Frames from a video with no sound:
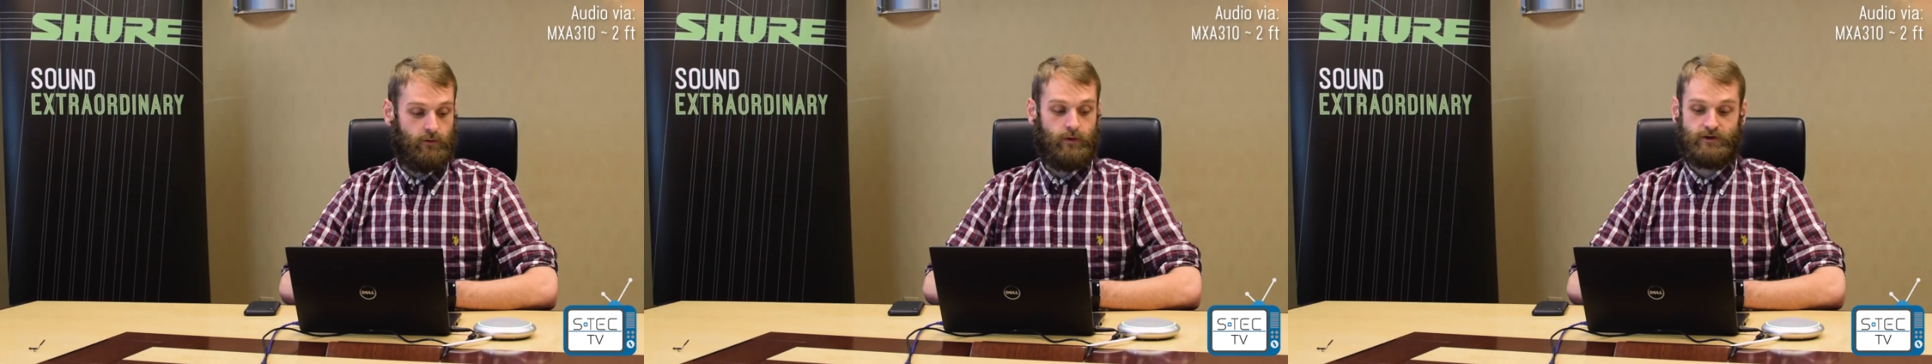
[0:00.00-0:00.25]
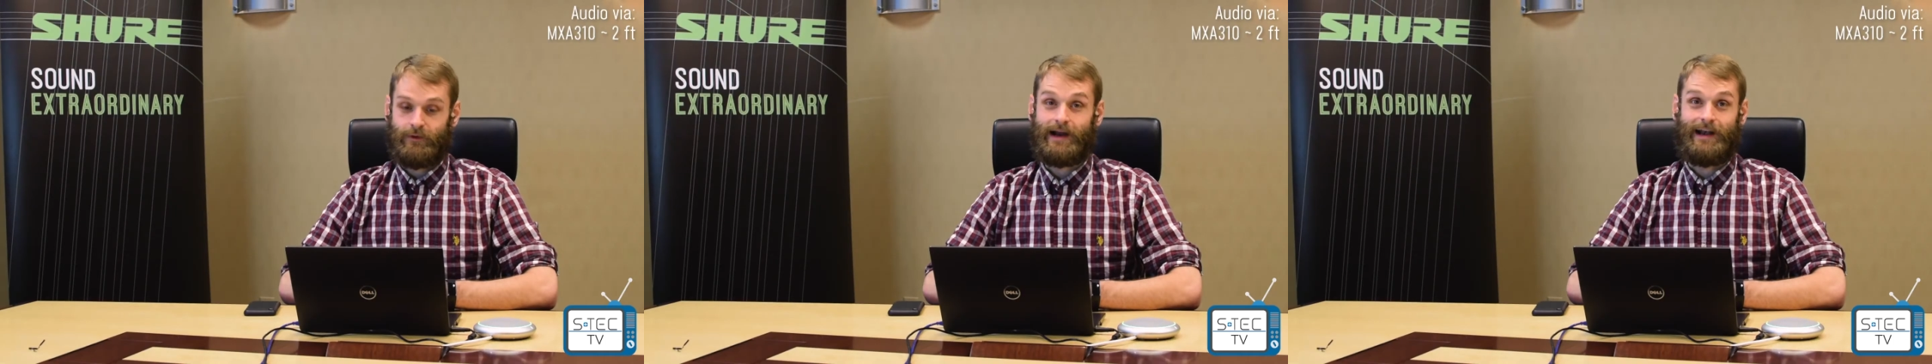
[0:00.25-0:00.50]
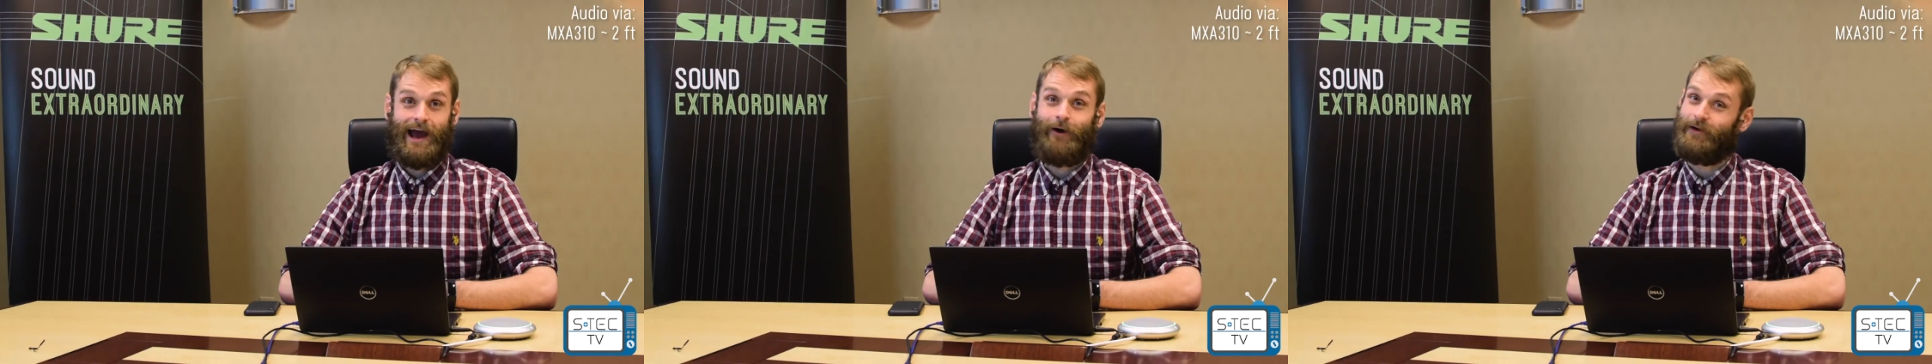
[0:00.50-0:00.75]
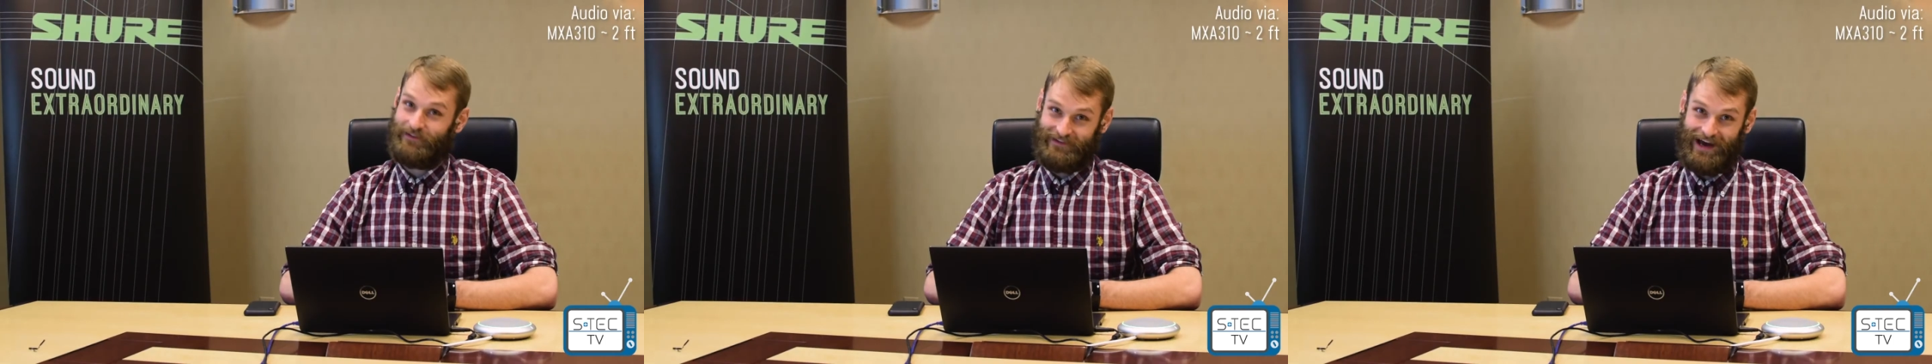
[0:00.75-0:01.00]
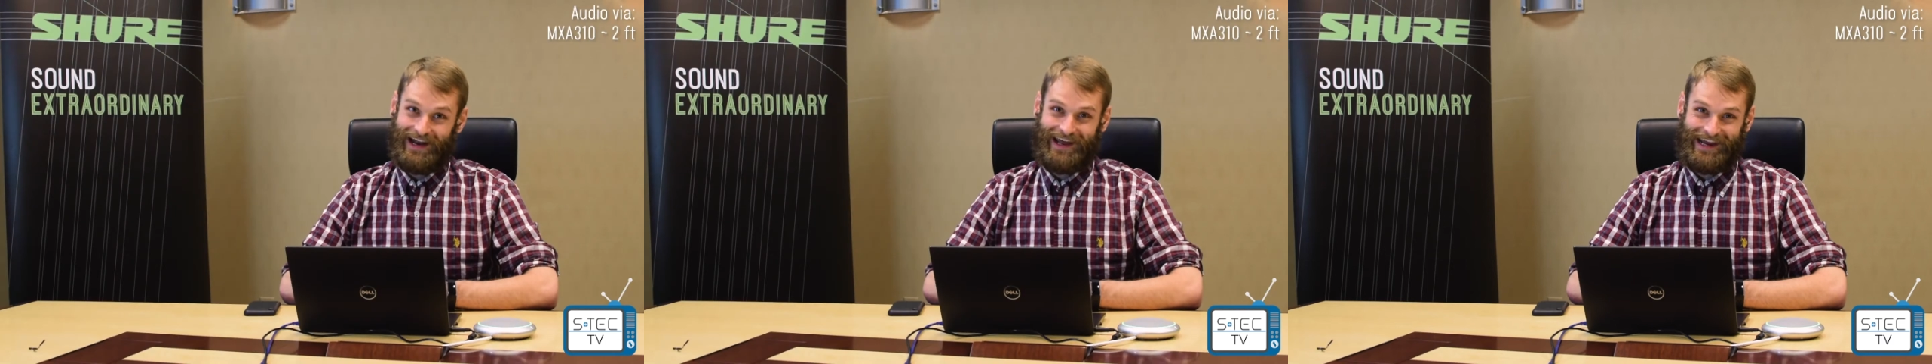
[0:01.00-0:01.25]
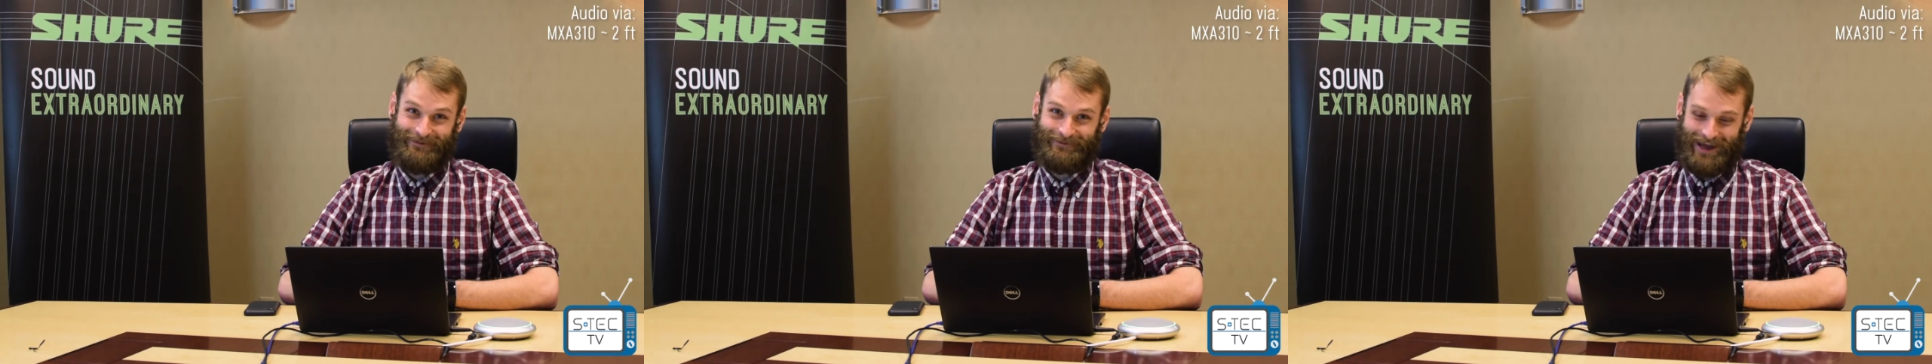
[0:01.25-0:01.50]
which right now is not
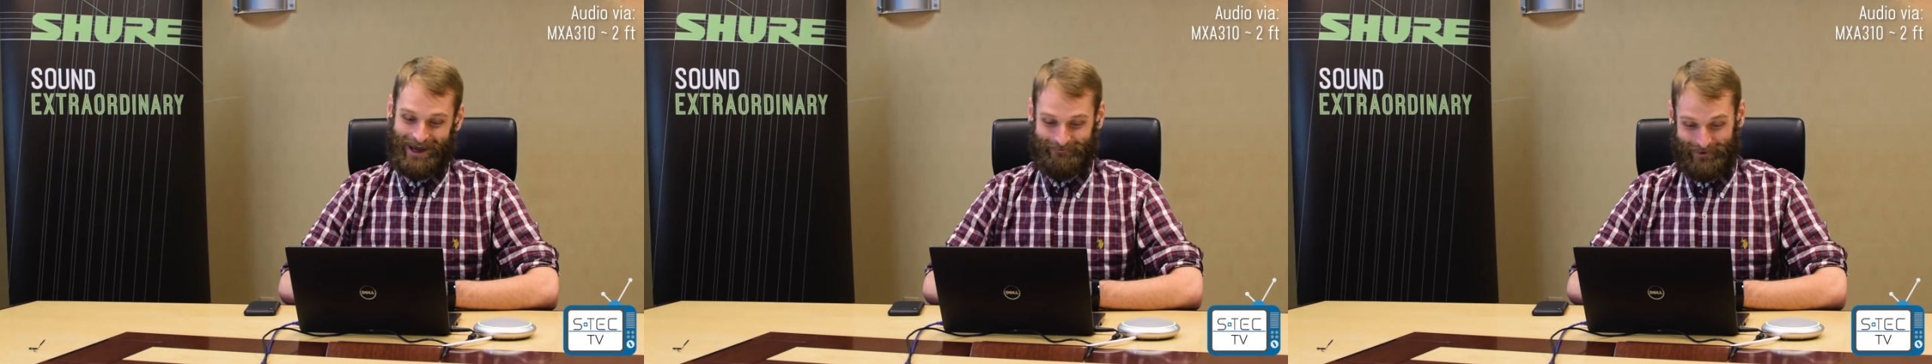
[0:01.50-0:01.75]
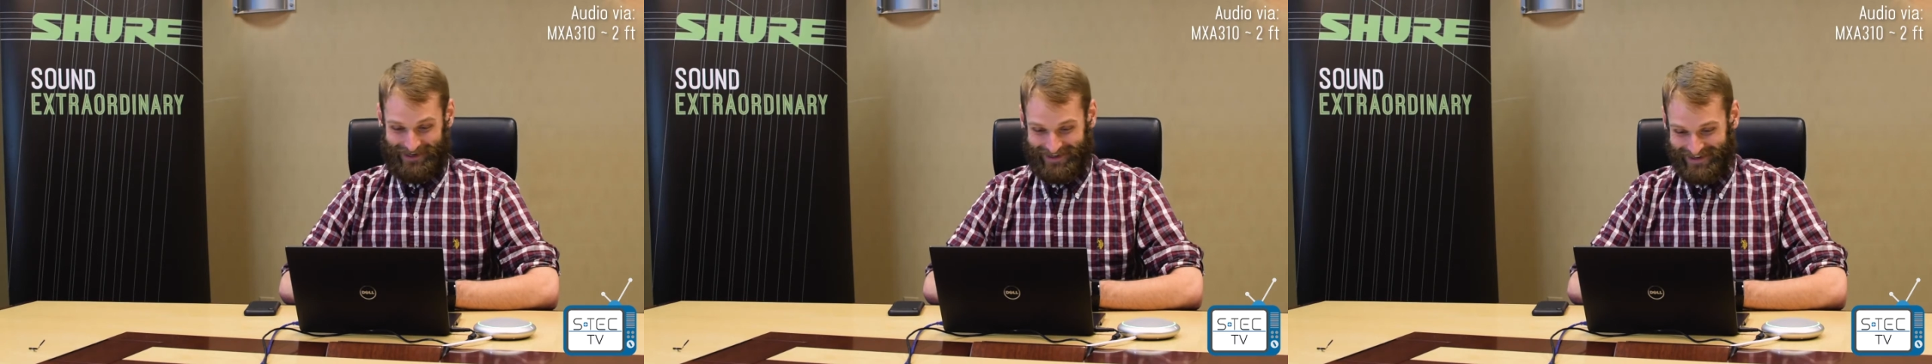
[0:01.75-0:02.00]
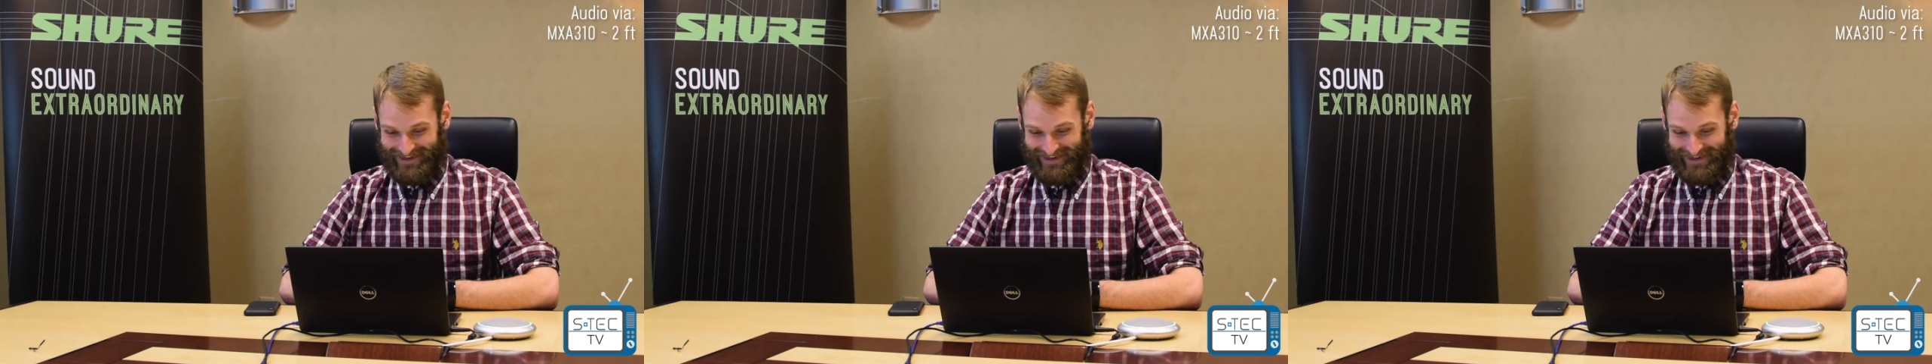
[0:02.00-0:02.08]
aimed at me.